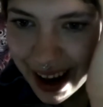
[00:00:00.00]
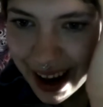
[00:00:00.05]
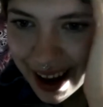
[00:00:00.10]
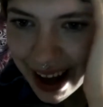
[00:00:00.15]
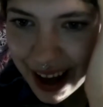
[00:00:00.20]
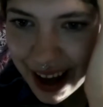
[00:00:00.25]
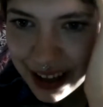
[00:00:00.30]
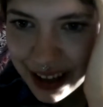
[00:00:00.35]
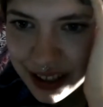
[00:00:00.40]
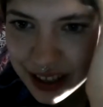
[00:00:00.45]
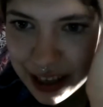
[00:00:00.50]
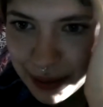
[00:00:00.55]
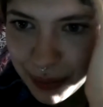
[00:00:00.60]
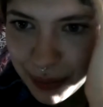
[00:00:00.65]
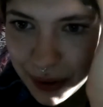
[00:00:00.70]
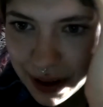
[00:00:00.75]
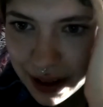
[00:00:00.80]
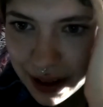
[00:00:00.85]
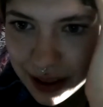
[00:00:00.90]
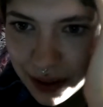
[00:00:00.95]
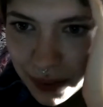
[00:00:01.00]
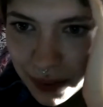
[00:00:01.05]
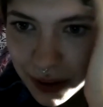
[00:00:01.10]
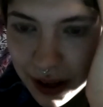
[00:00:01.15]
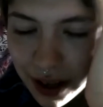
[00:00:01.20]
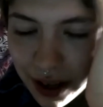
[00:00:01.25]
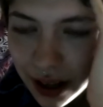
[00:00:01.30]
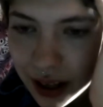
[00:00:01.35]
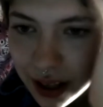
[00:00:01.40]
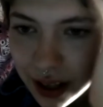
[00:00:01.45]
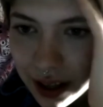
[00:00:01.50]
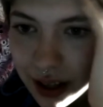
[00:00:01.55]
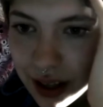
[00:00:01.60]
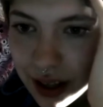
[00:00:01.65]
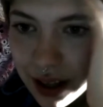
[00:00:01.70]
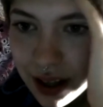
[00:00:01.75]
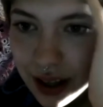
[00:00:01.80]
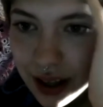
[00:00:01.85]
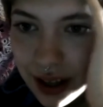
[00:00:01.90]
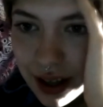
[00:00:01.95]
actually put in the work.
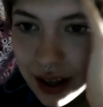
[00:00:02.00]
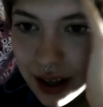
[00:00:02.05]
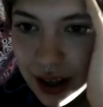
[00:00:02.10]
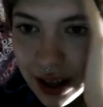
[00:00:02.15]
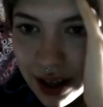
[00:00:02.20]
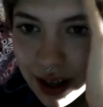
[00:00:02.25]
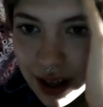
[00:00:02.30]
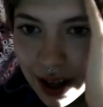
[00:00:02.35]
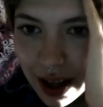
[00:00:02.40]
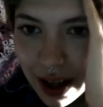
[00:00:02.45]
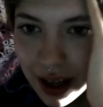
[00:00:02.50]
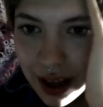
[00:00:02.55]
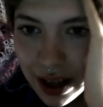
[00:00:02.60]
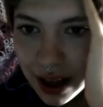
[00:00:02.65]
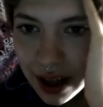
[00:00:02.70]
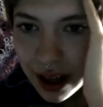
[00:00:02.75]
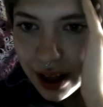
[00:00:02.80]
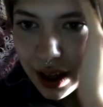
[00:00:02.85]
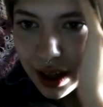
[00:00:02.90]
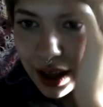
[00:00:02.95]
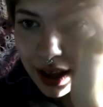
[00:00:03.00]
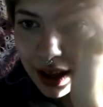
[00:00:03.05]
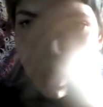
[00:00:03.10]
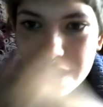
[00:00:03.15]
How